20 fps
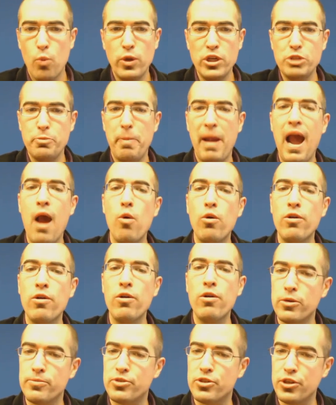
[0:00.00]
Which power
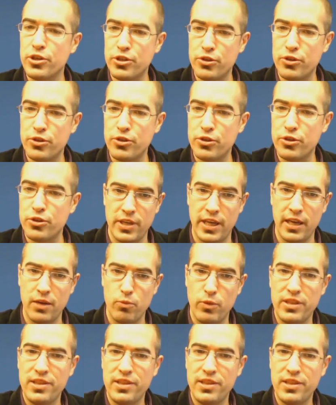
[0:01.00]
verbs are you using?